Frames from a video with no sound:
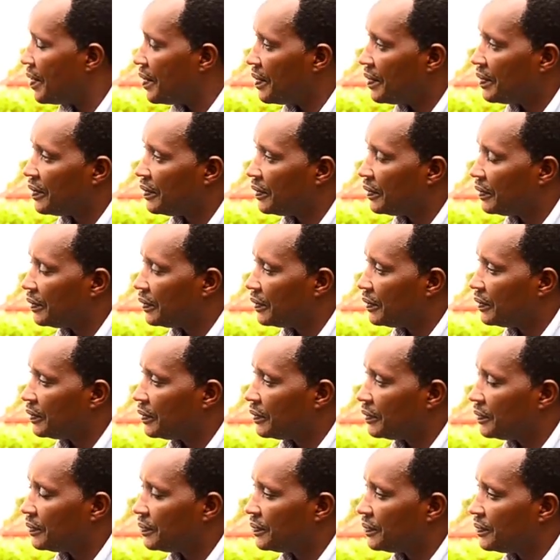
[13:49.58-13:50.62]

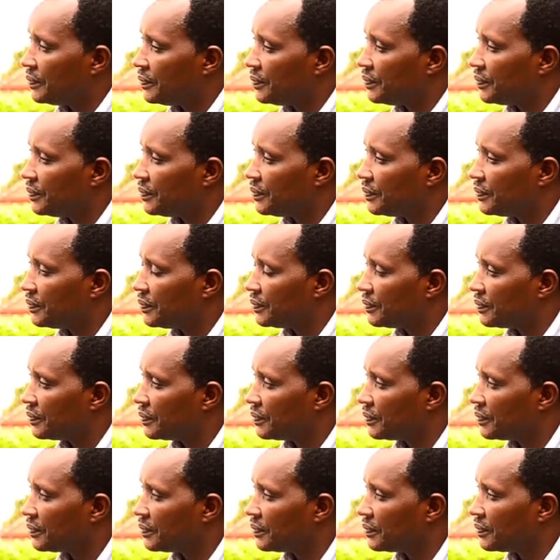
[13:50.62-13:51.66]

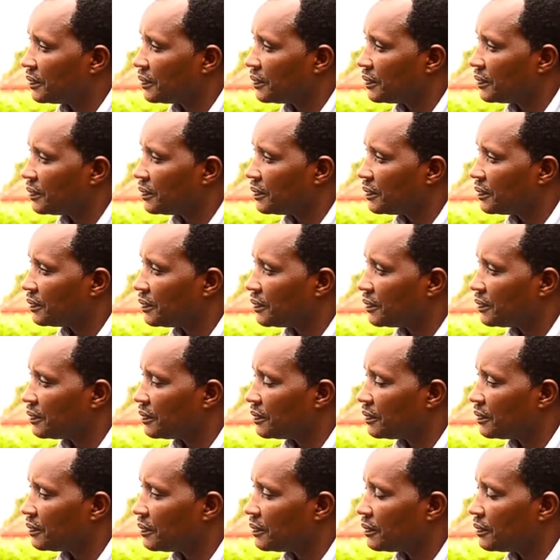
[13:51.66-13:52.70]

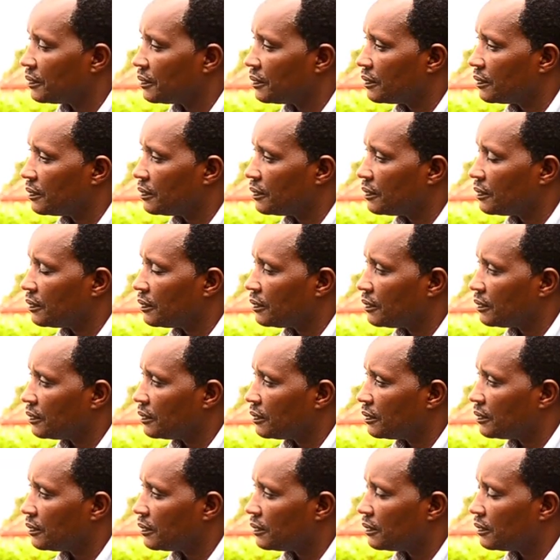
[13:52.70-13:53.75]

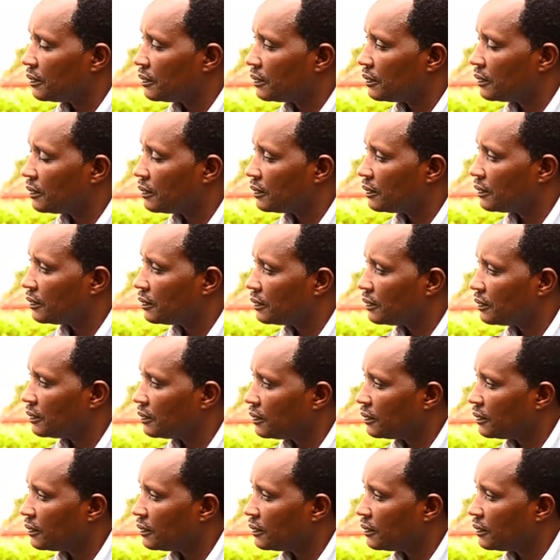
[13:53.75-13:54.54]
The person shown says nothing.